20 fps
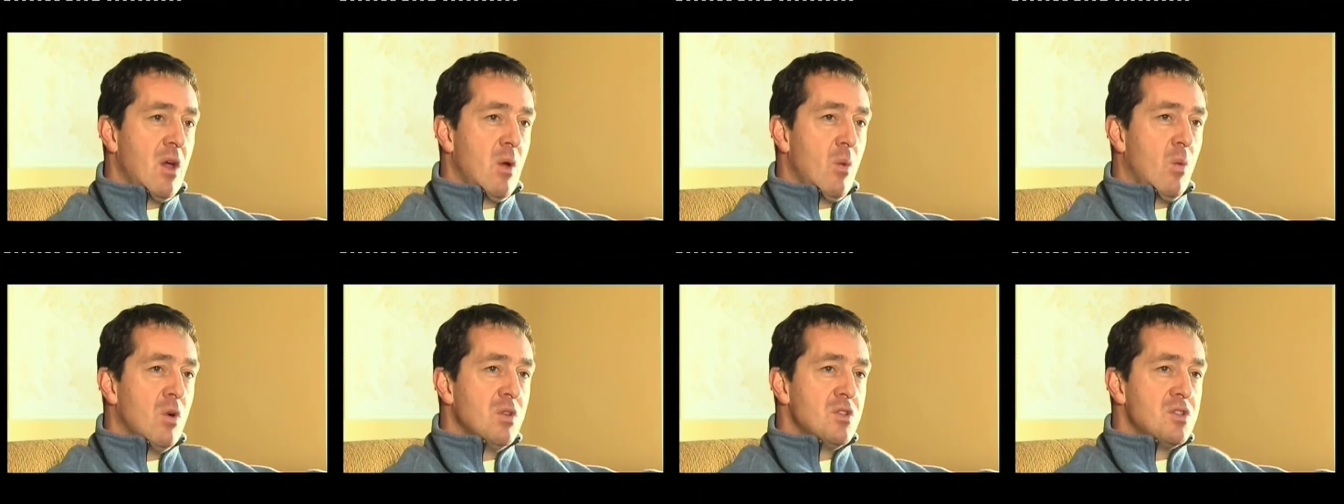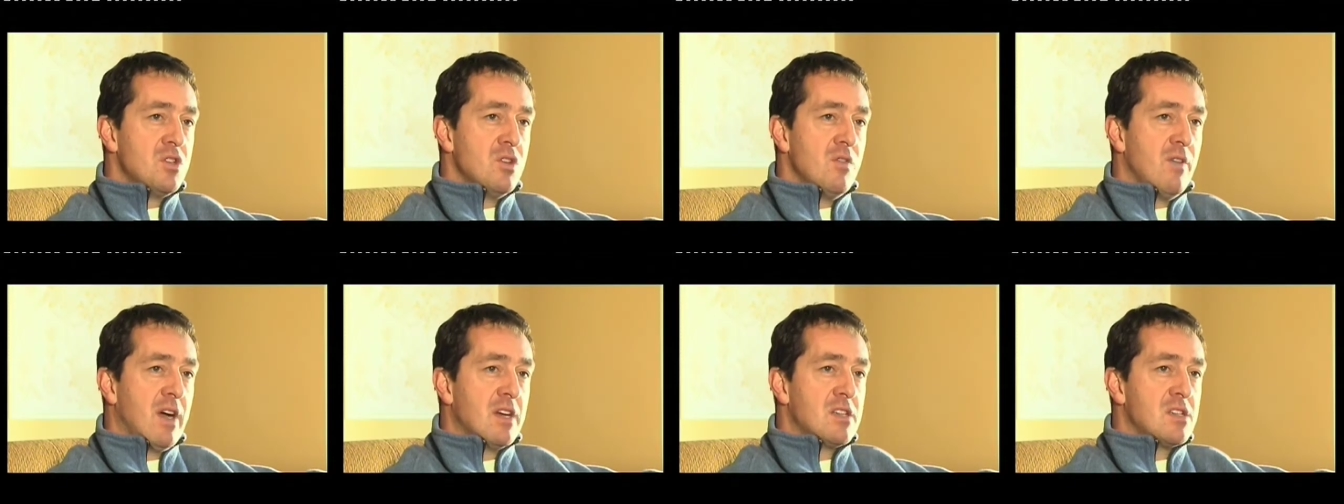Once
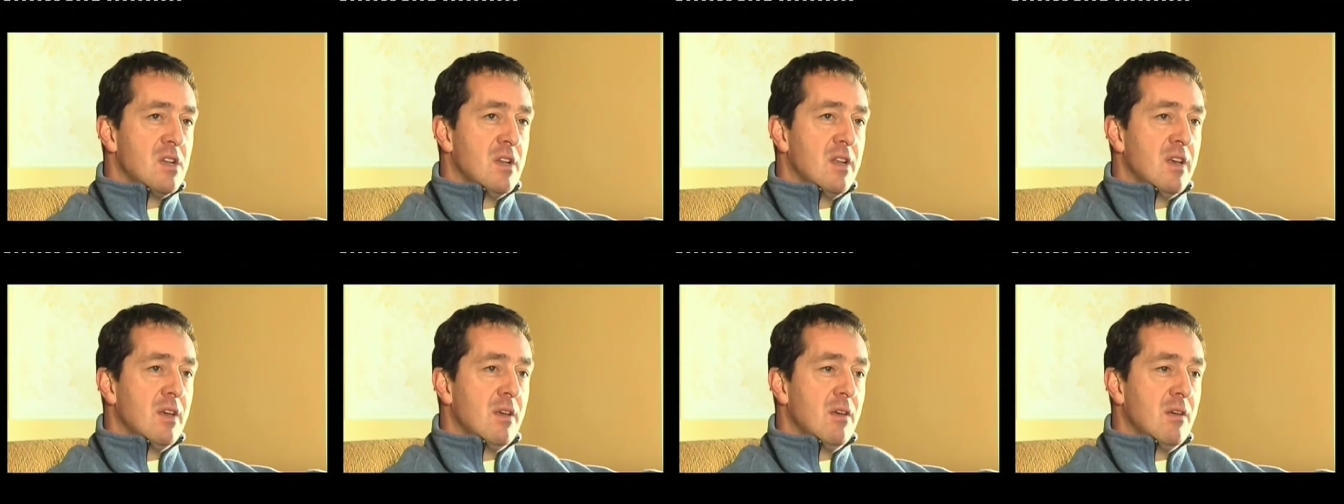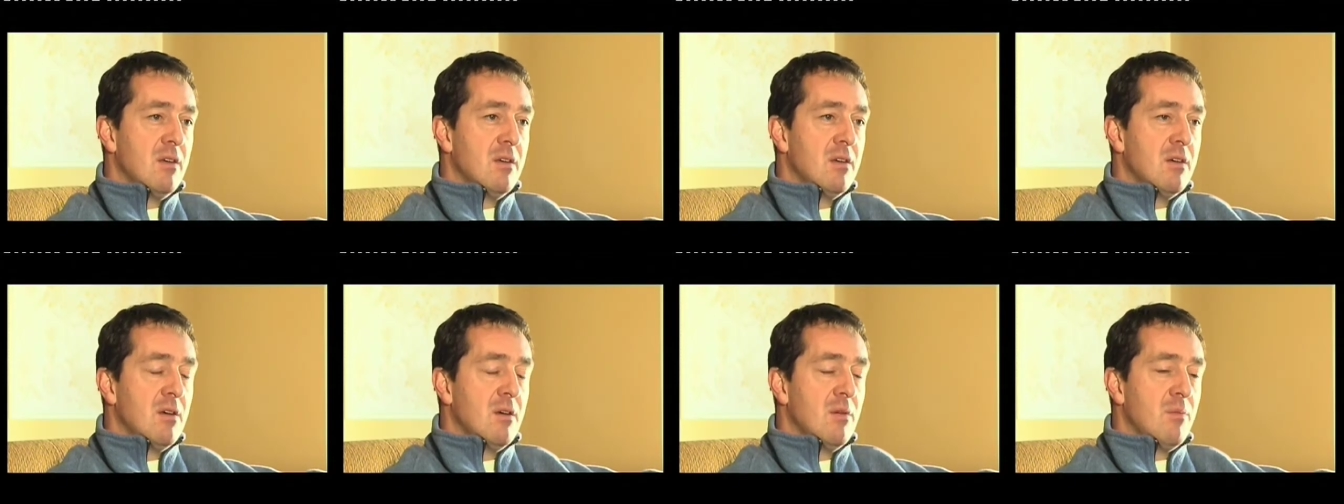you've actually
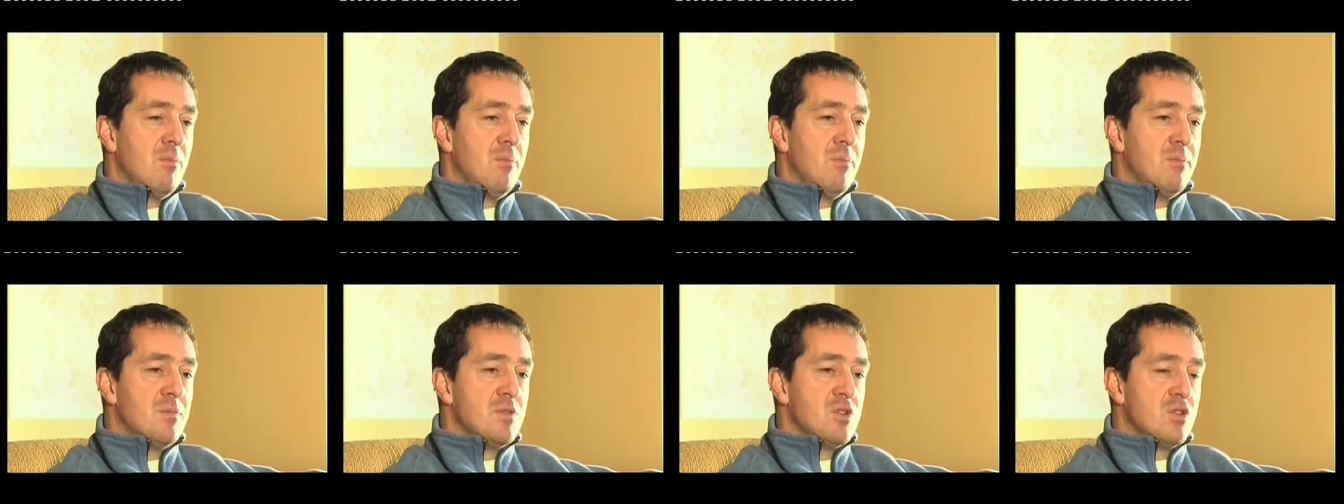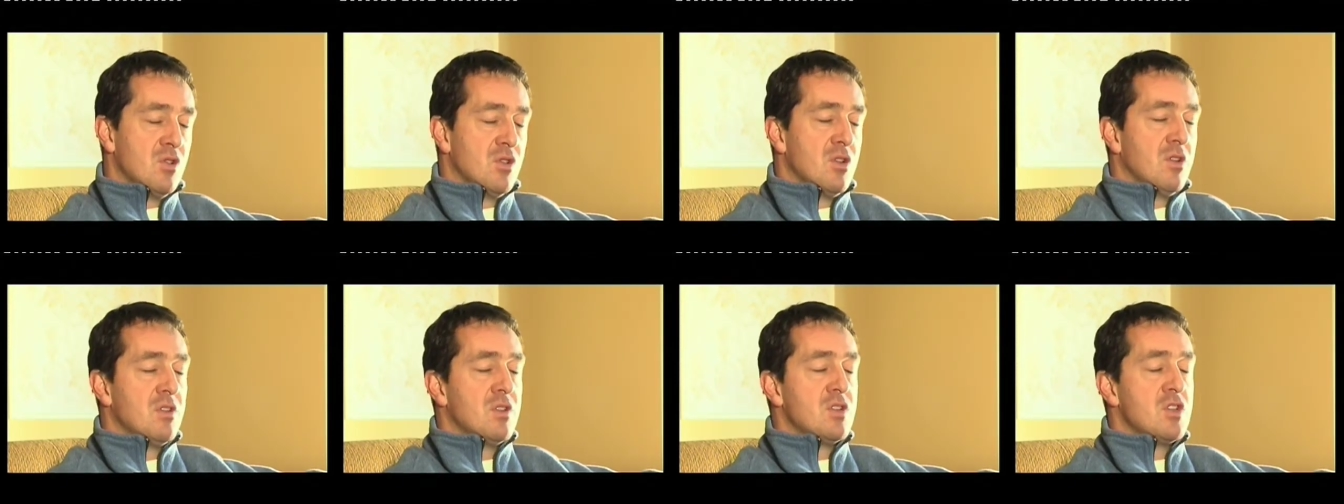
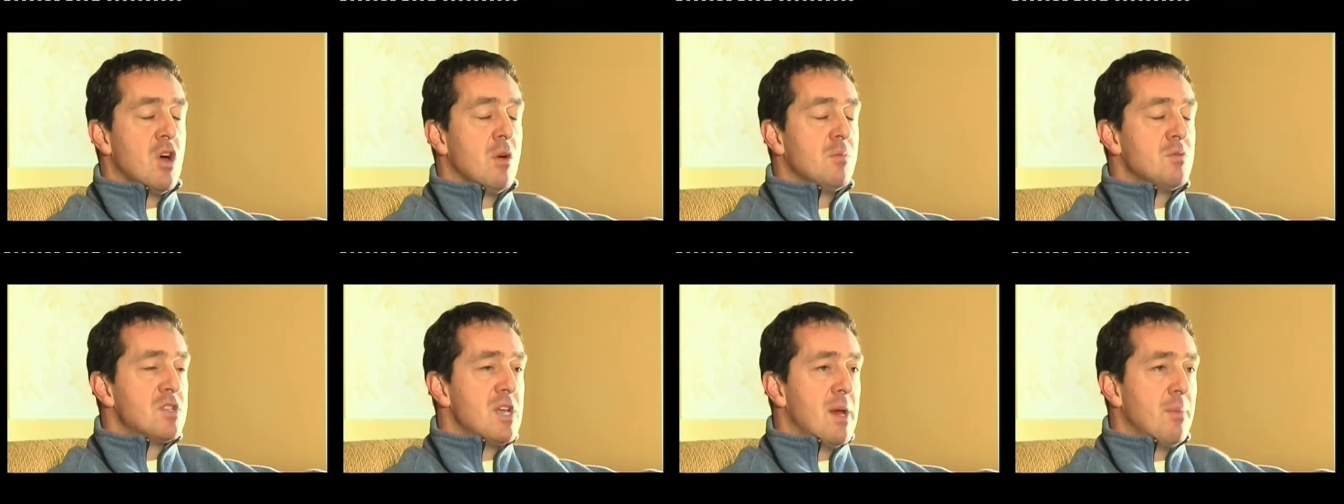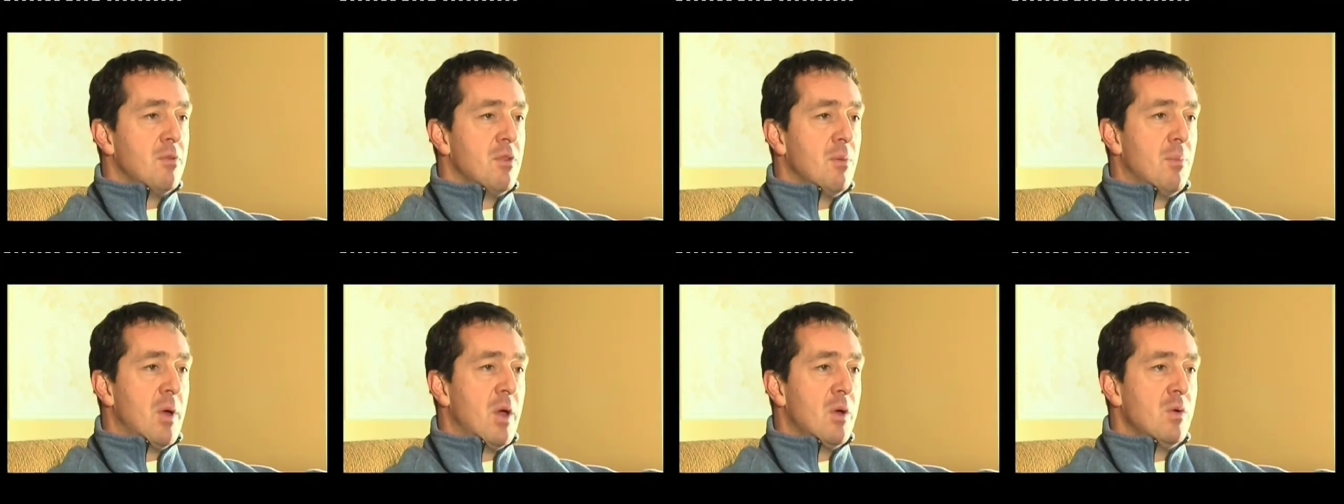stood on the top step of
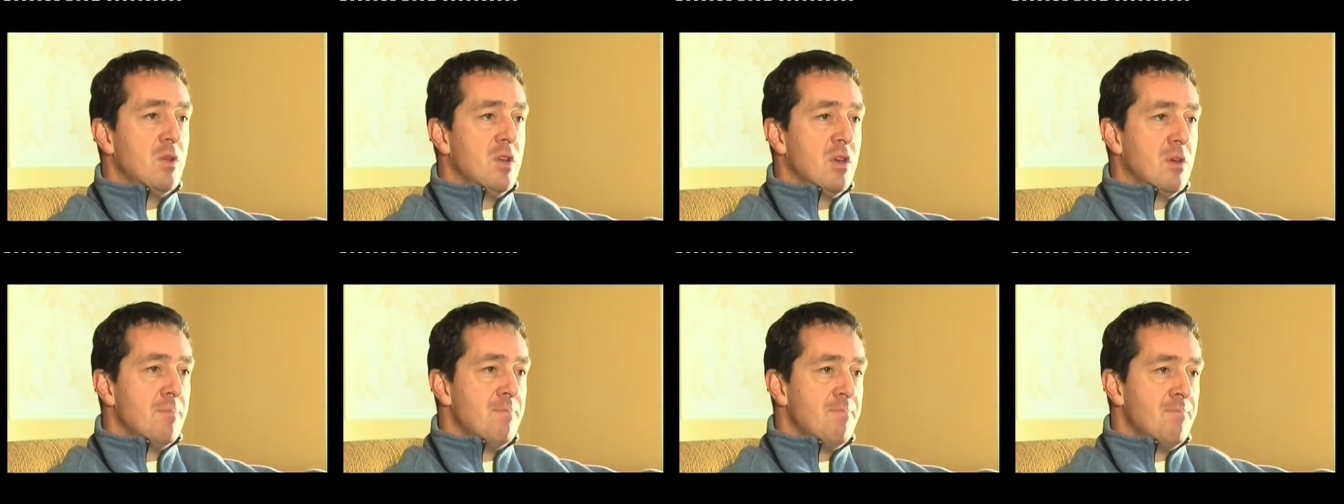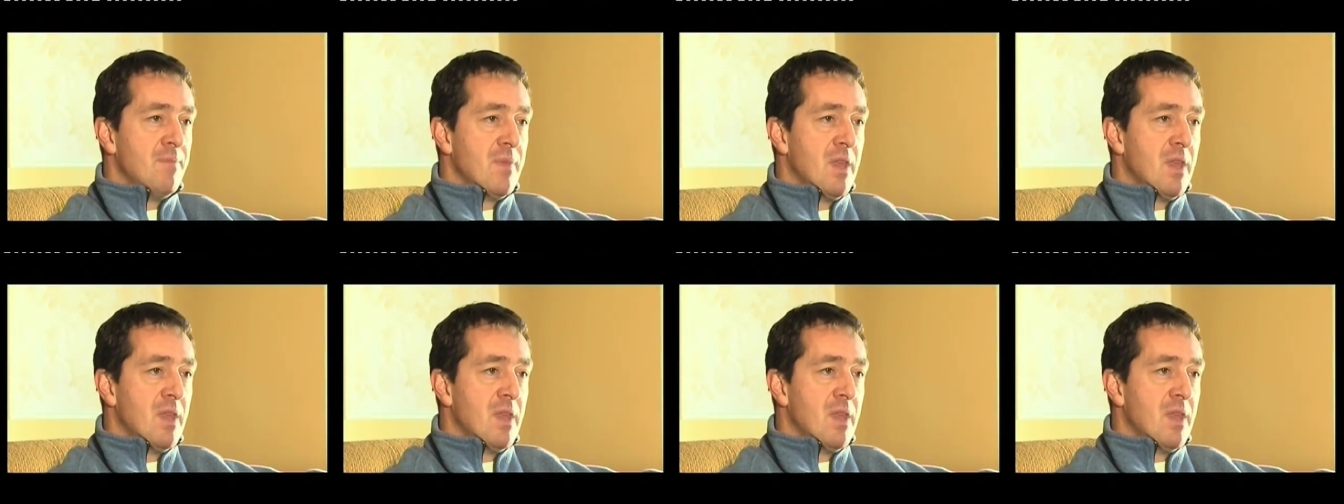the podium,